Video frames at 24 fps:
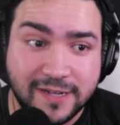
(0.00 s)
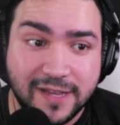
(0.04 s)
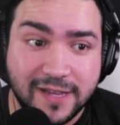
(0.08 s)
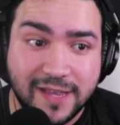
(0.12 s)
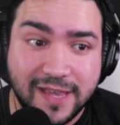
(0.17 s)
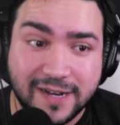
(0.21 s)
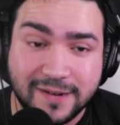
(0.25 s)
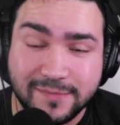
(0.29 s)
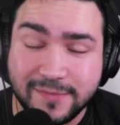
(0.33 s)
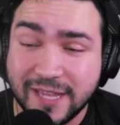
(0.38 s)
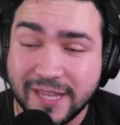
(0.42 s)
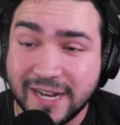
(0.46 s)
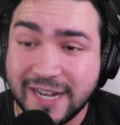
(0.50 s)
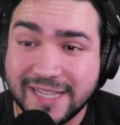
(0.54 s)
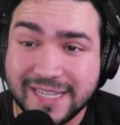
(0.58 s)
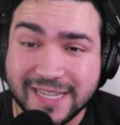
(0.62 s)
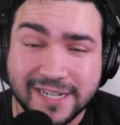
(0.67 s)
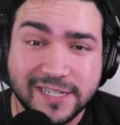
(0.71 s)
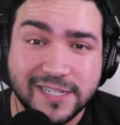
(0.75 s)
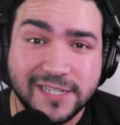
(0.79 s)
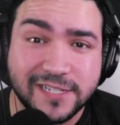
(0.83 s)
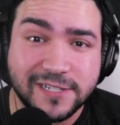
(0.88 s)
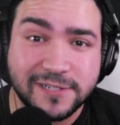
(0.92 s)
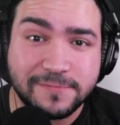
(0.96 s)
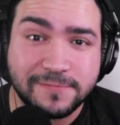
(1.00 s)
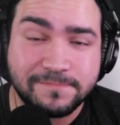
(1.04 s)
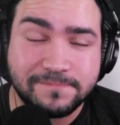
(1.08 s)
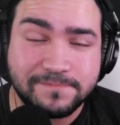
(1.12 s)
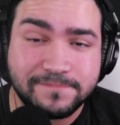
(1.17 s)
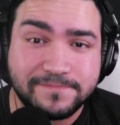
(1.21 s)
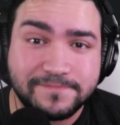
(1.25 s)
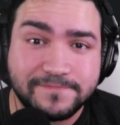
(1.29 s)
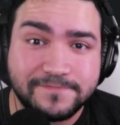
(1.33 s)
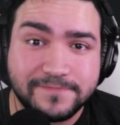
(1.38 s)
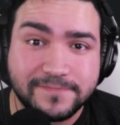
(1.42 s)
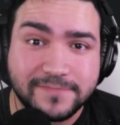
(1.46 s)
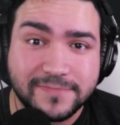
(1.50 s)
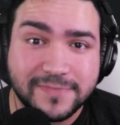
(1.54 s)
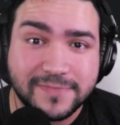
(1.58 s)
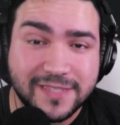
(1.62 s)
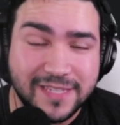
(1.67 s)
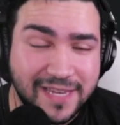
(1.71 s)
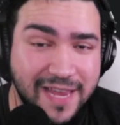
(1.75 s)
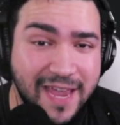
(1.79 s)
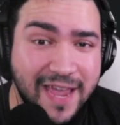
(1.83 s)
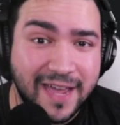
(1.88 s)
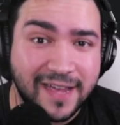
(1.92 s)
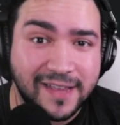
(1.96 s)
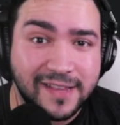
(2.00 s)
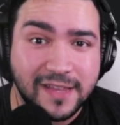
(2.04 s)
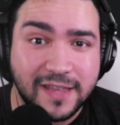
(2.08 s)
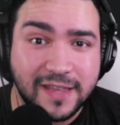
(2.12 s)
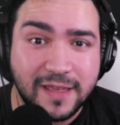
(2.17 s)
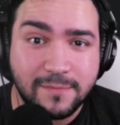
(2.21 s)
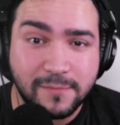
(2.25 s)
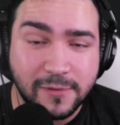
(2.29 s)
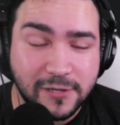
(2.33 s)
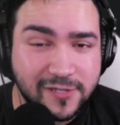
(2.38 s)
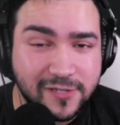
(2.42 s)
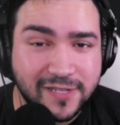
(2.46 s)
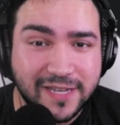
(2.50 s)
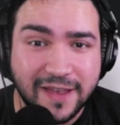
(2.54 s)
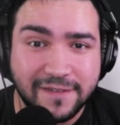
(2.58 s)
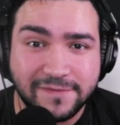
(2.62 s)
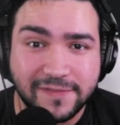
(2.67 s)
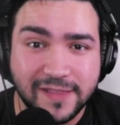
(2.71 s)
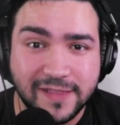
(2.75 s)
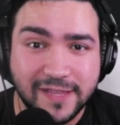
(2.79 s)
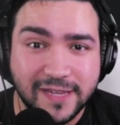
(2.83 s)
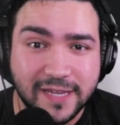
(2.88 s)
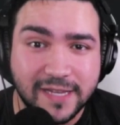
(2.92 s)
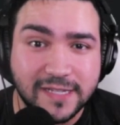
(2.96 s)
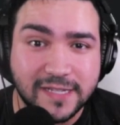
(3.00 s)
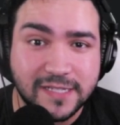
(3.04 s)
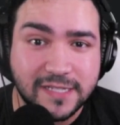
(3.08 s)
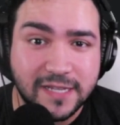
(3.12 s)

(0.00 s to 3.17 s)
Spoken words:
And I'm going to tell you, yeah, it most definitely is.